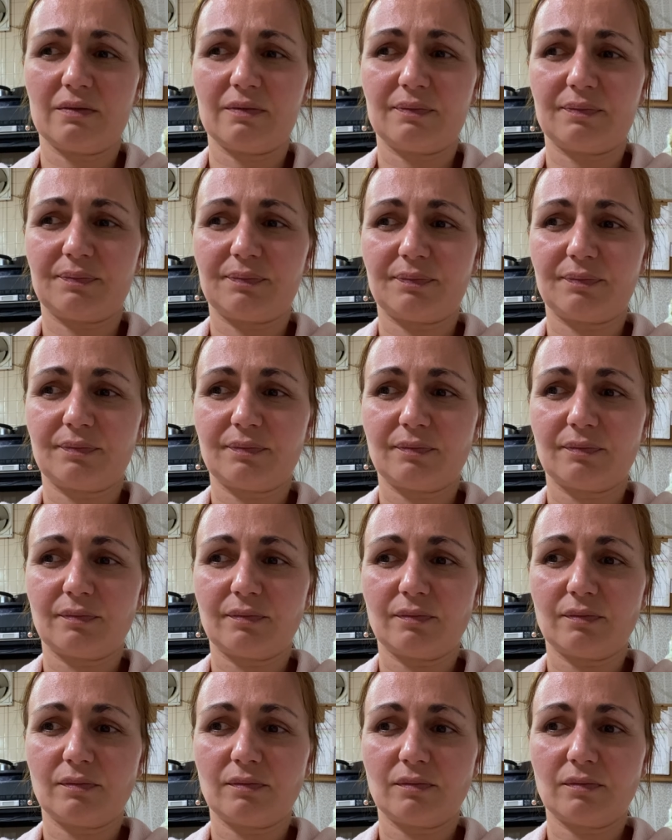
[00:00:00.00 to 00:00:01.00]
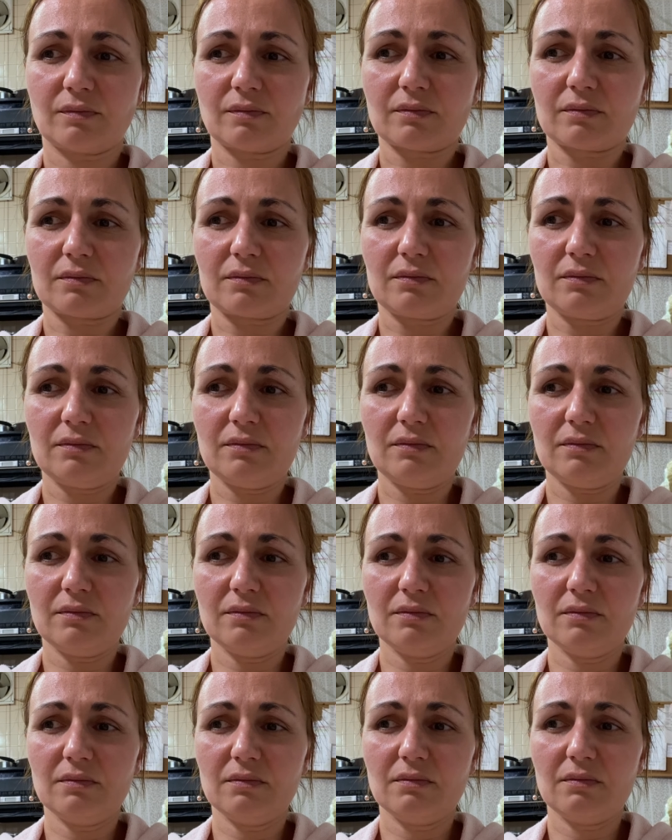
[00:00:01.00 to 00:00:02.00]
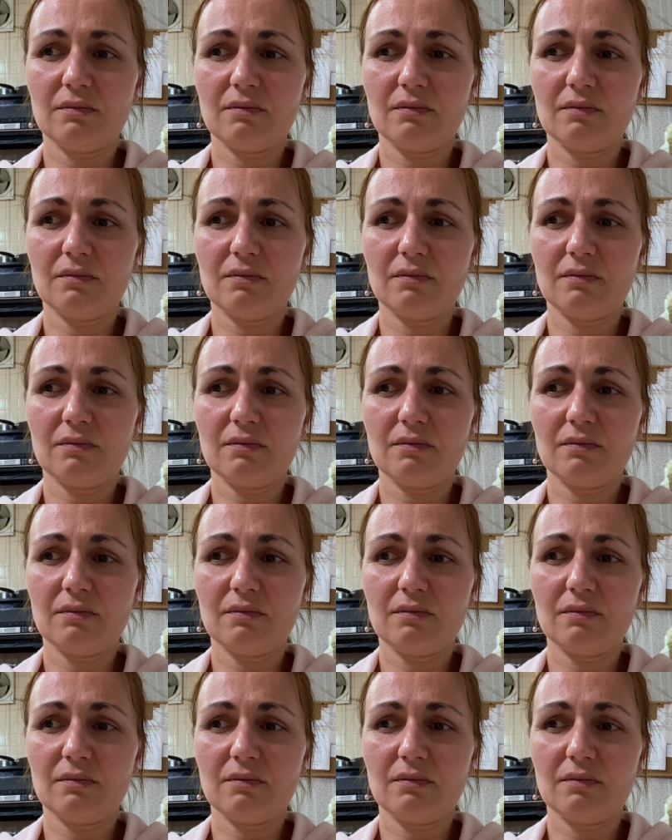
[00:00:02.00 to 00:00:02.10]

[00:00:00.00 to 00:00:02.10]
Nobody speaks.